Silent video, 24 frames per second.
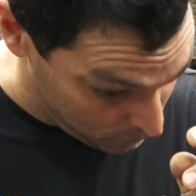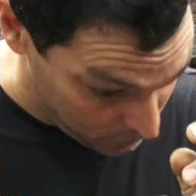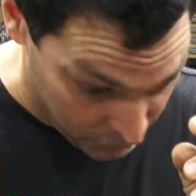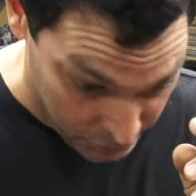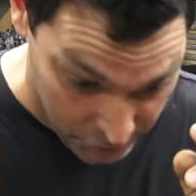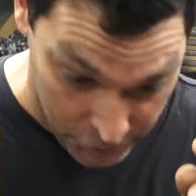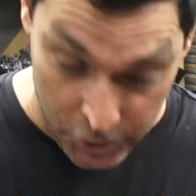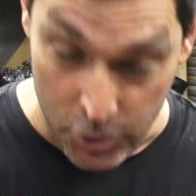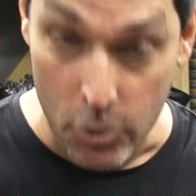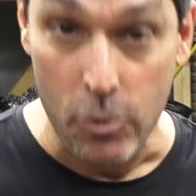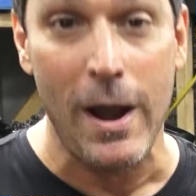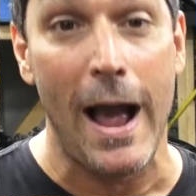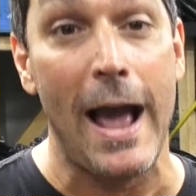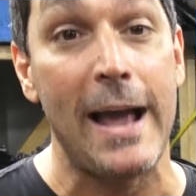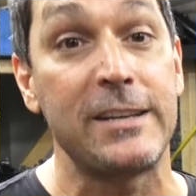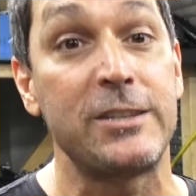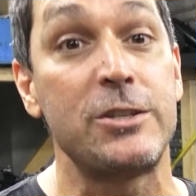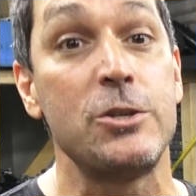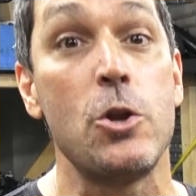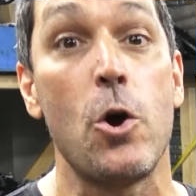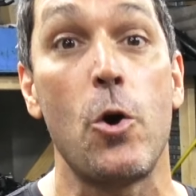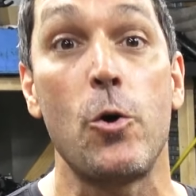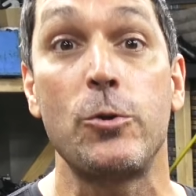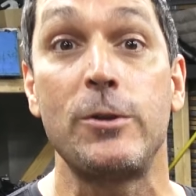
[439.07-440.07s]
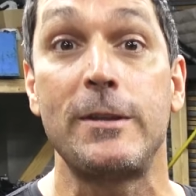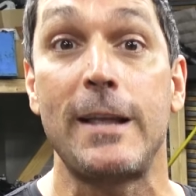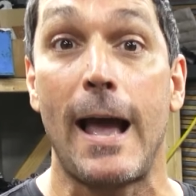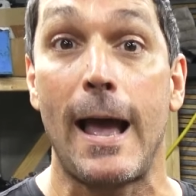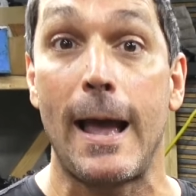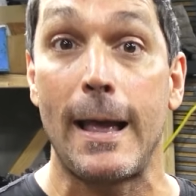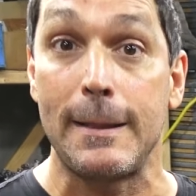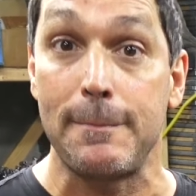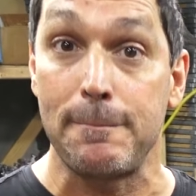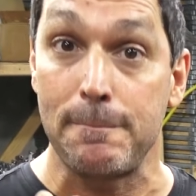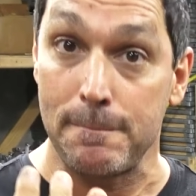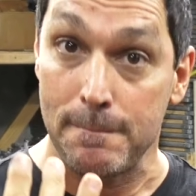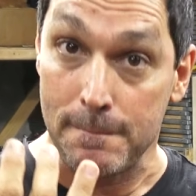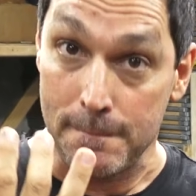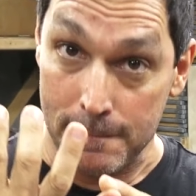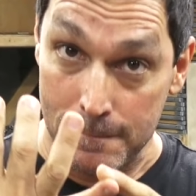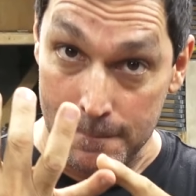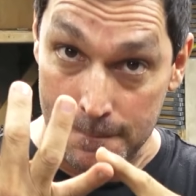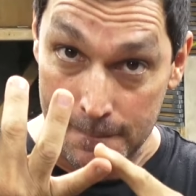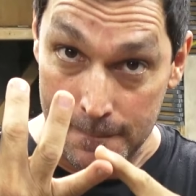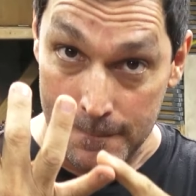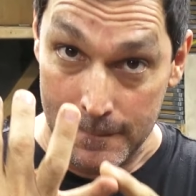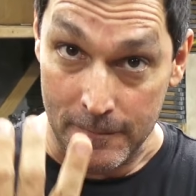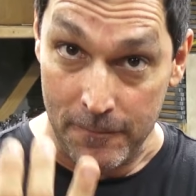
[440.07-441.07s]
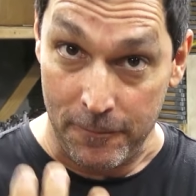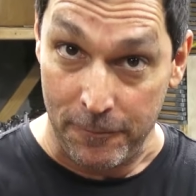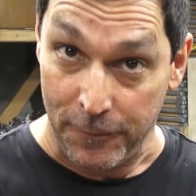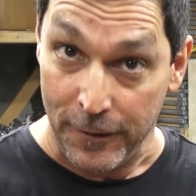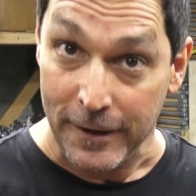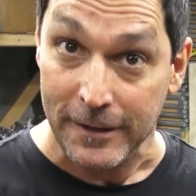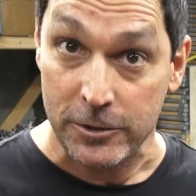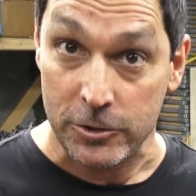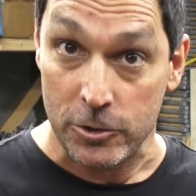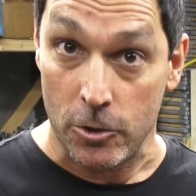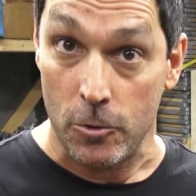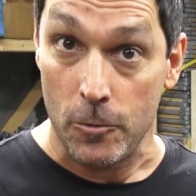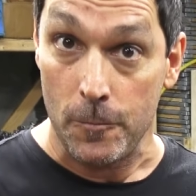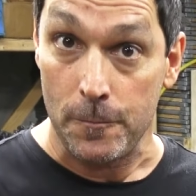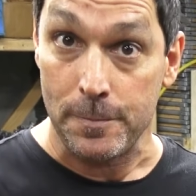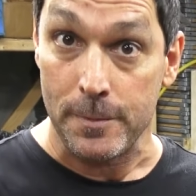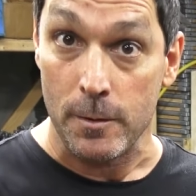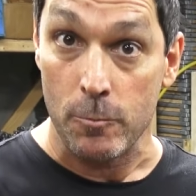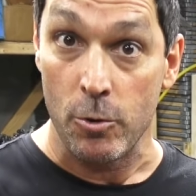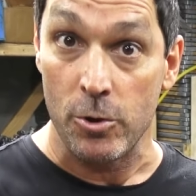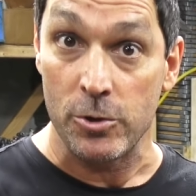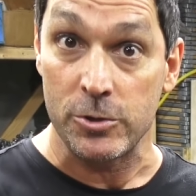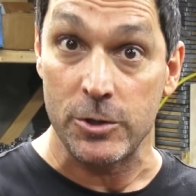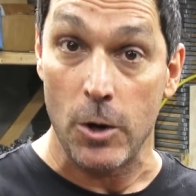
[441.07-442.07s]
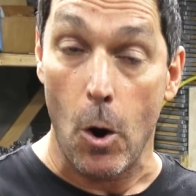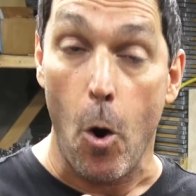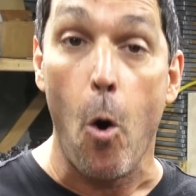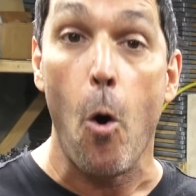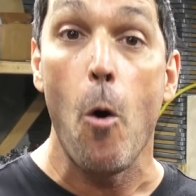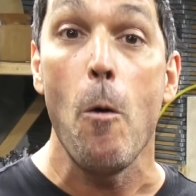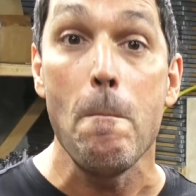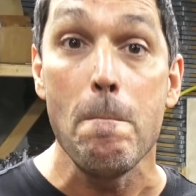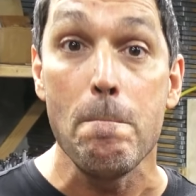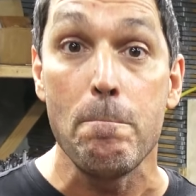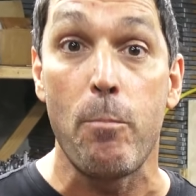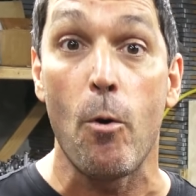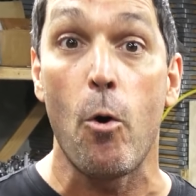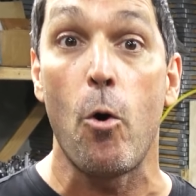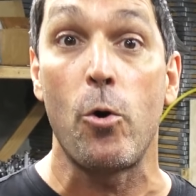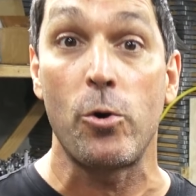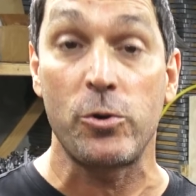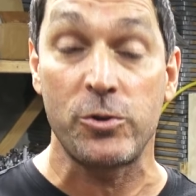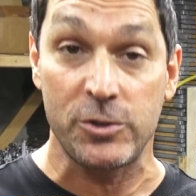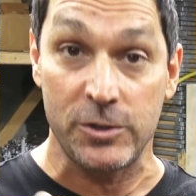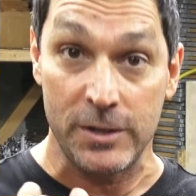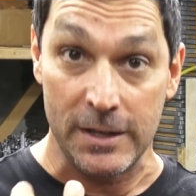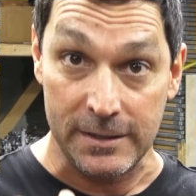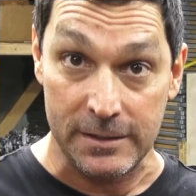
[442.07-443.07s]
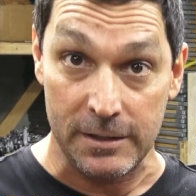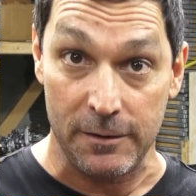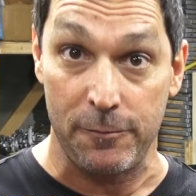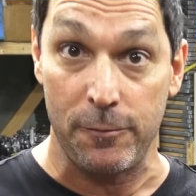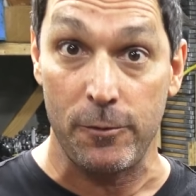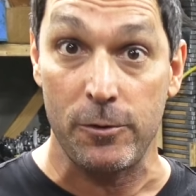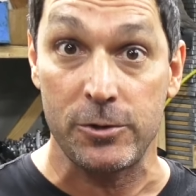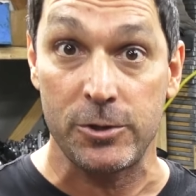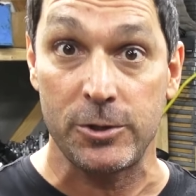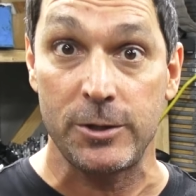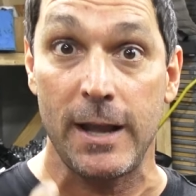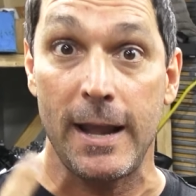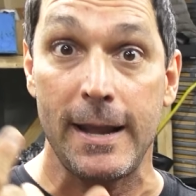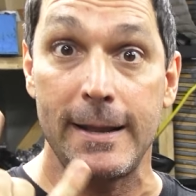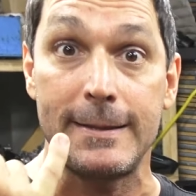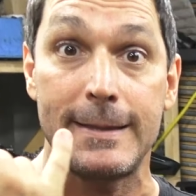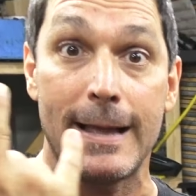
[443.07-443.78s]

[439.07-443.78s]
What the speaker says: you guys know that Fizzle was on board since the first day